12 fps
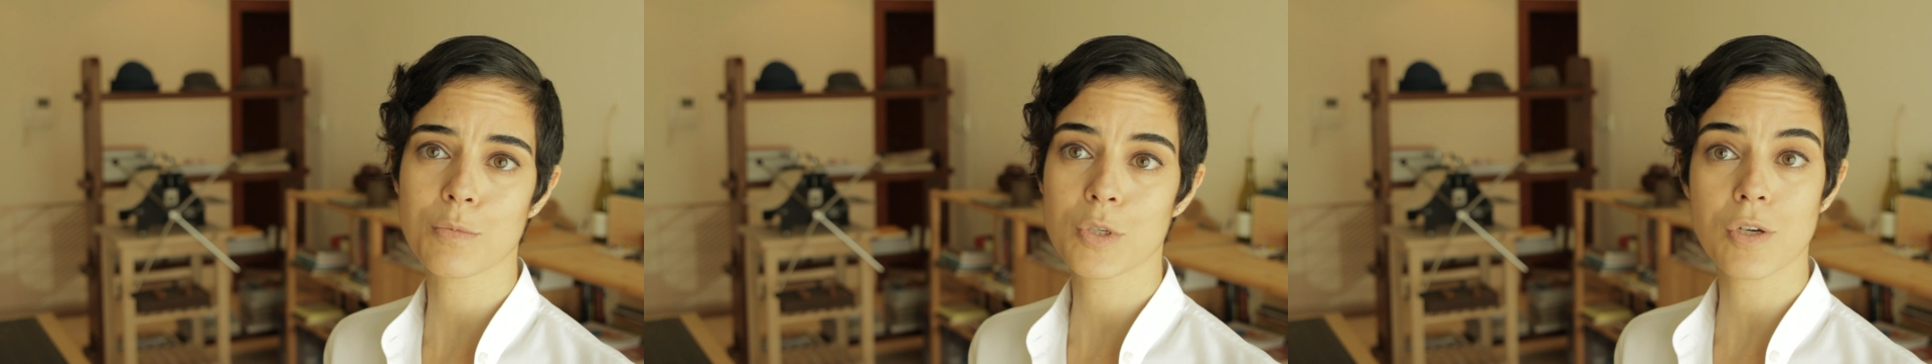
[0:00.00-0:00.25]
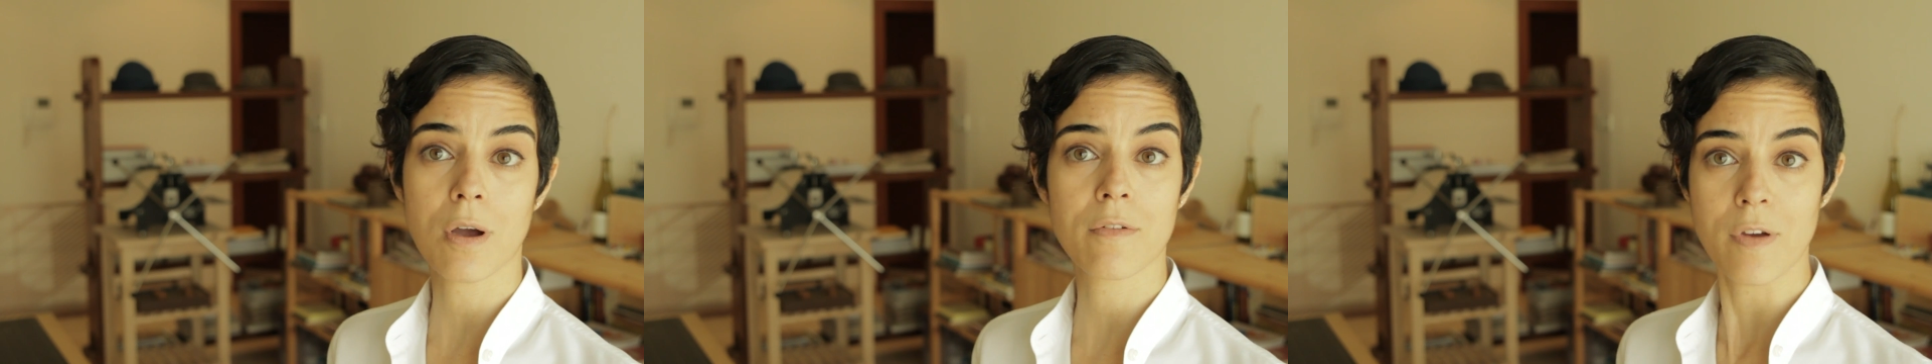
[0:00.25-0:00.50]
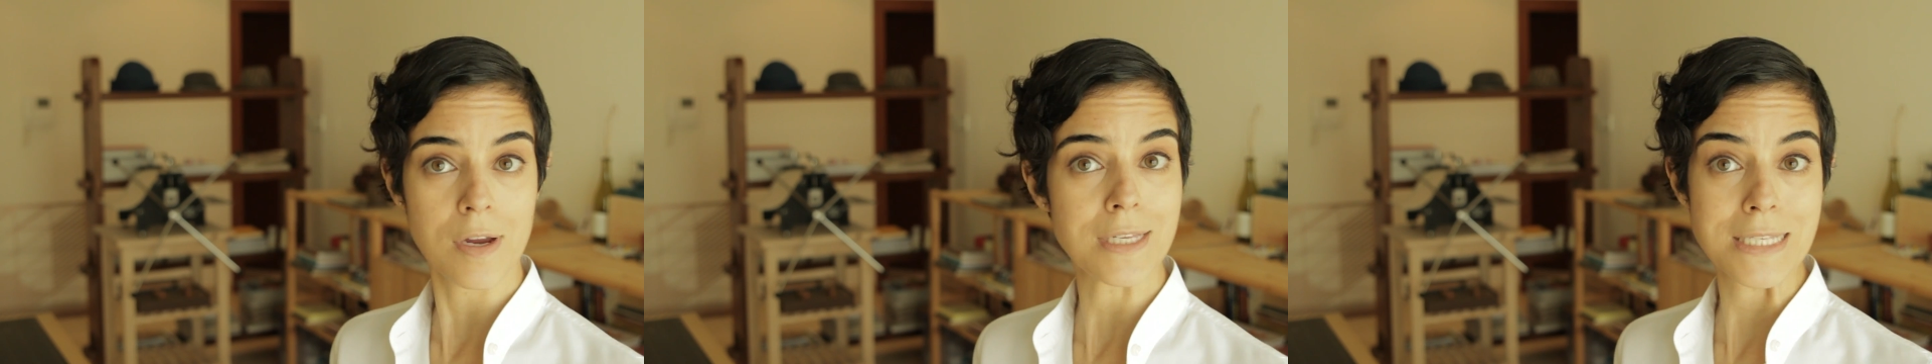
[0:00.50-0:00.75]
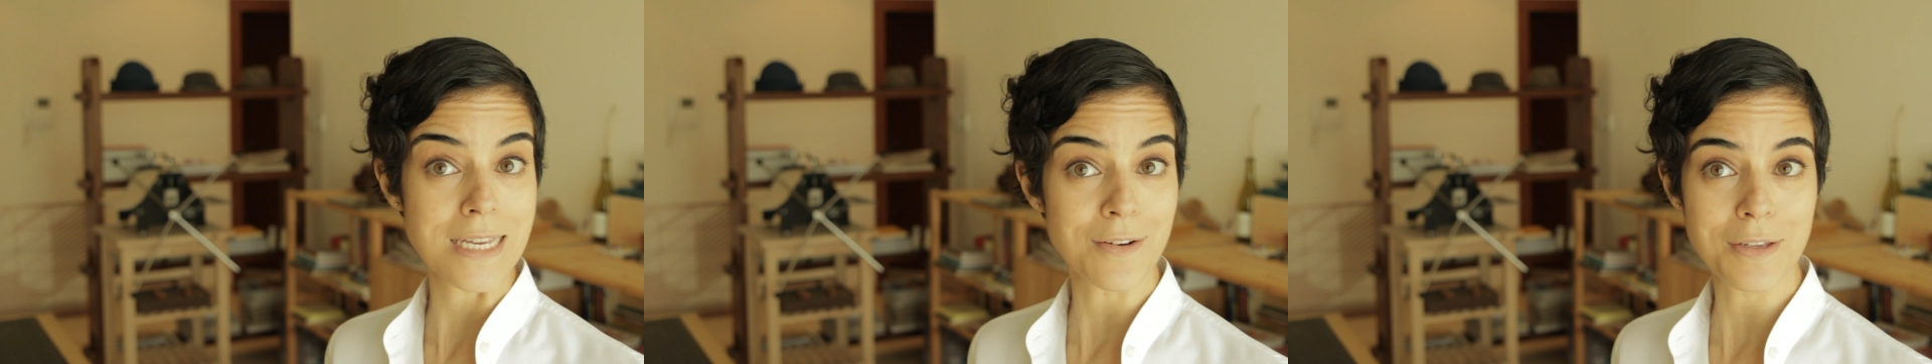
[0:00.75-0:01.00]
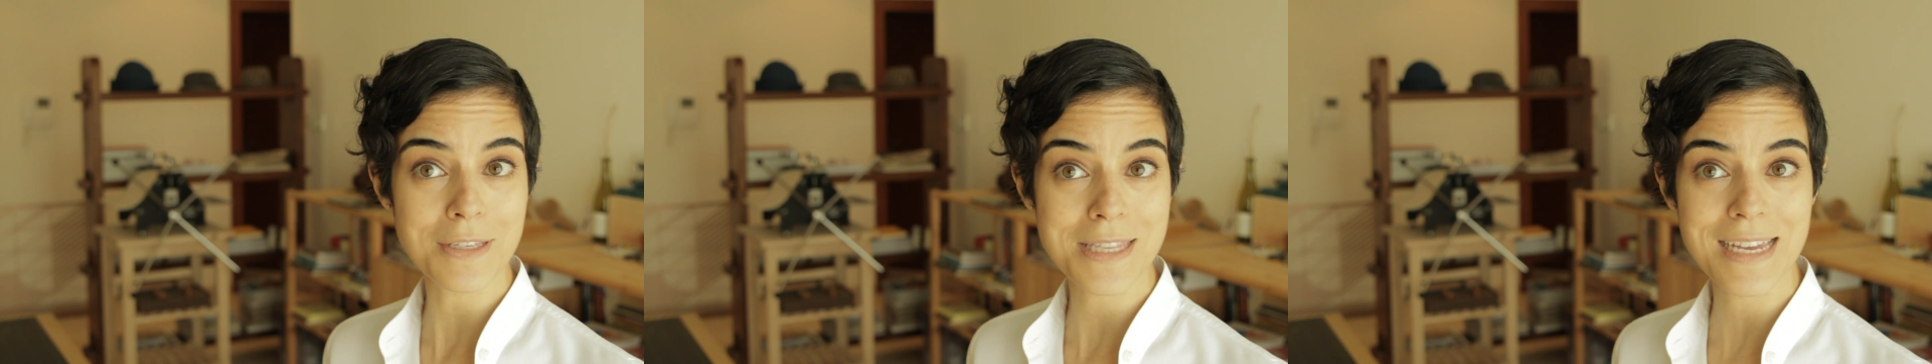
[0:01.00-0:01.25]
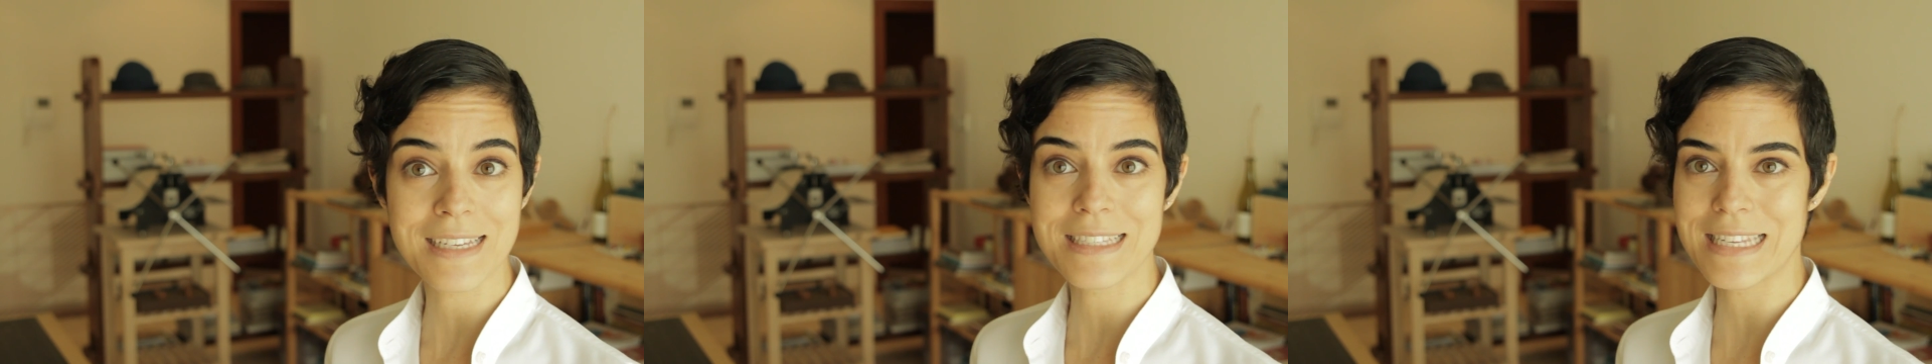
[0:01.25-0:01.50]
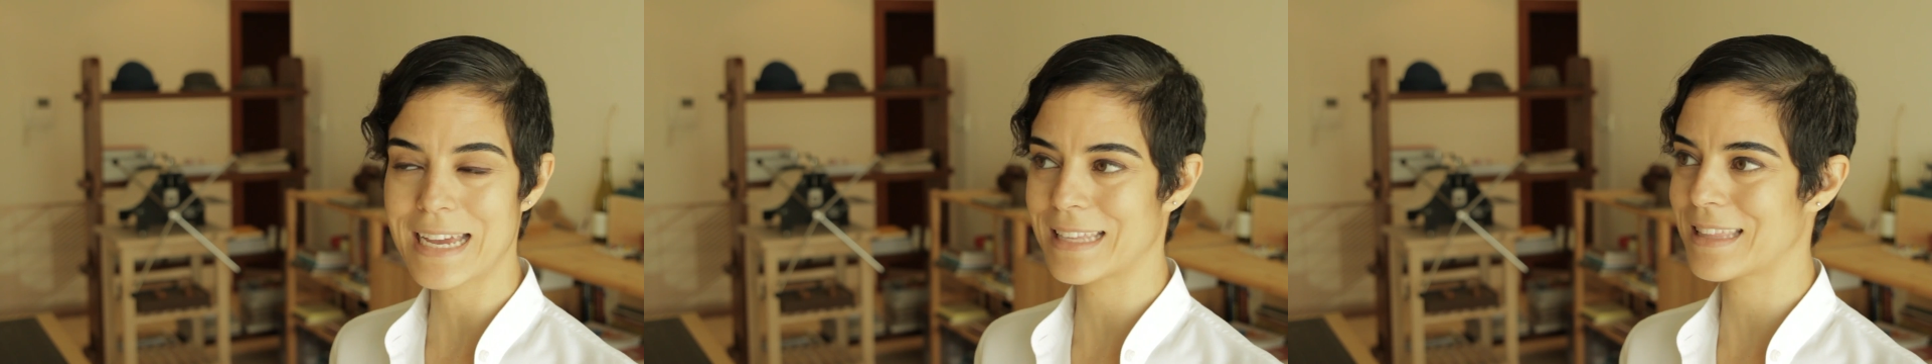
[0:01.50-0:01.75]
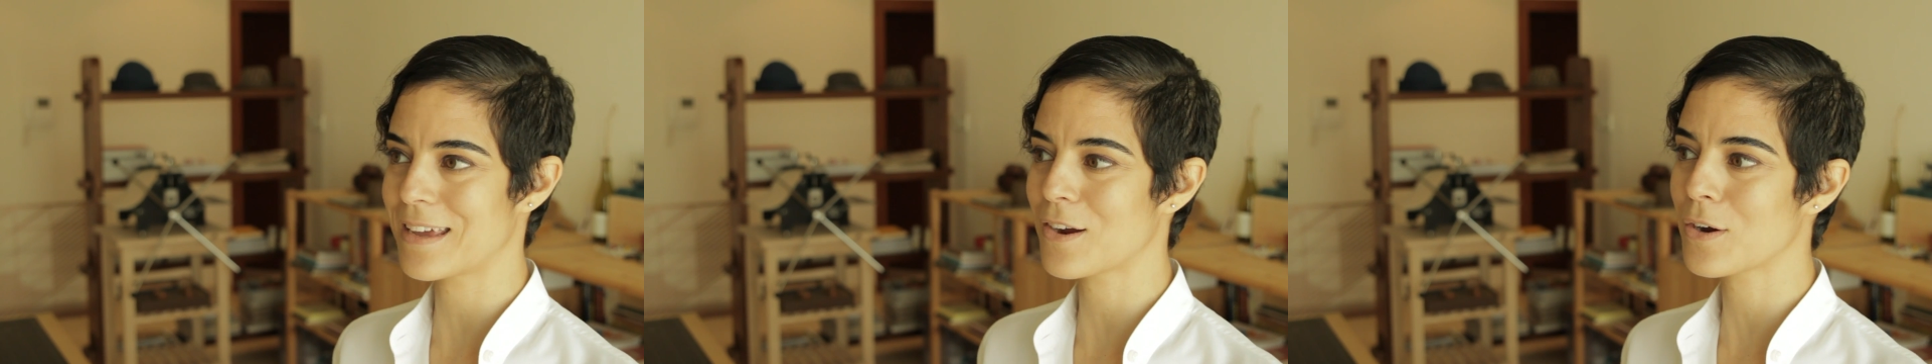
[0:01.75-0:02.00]
which are very serious things,
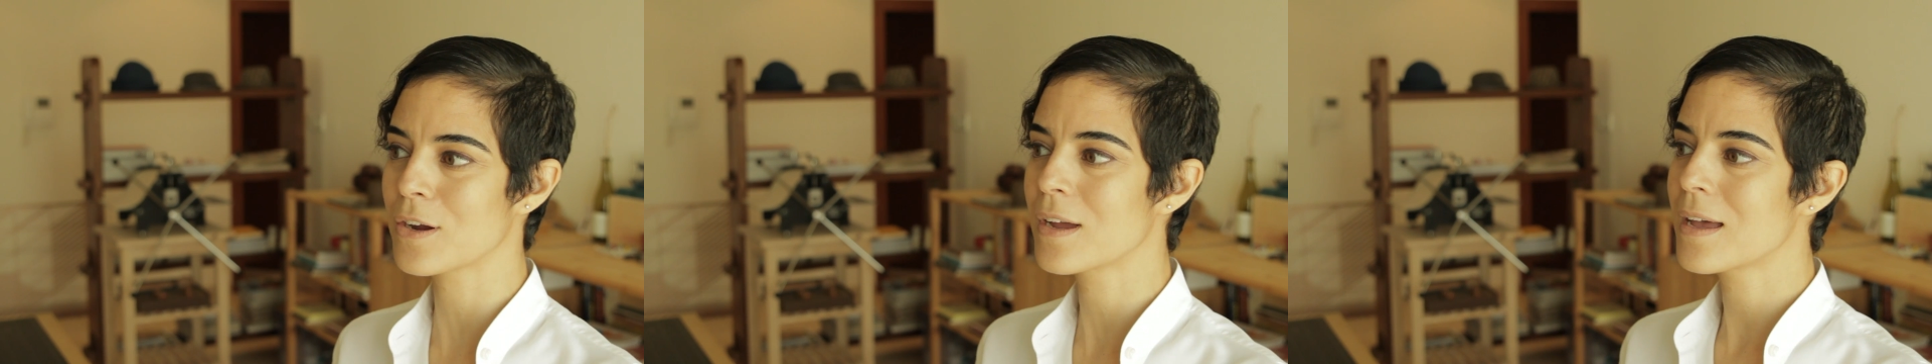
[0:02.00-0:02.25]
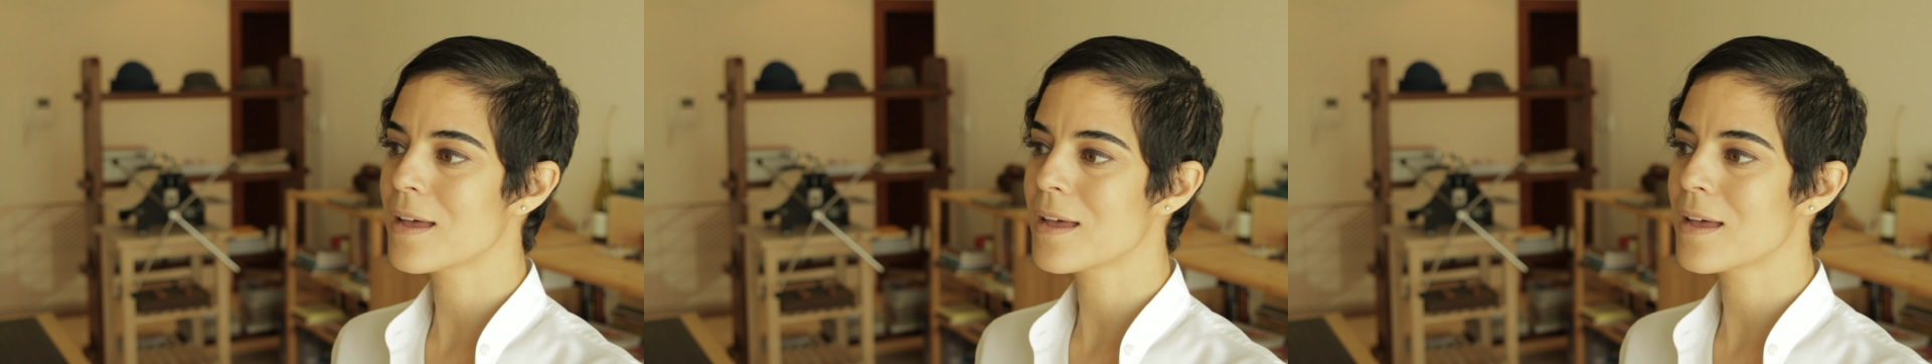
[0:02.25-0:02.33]
and they're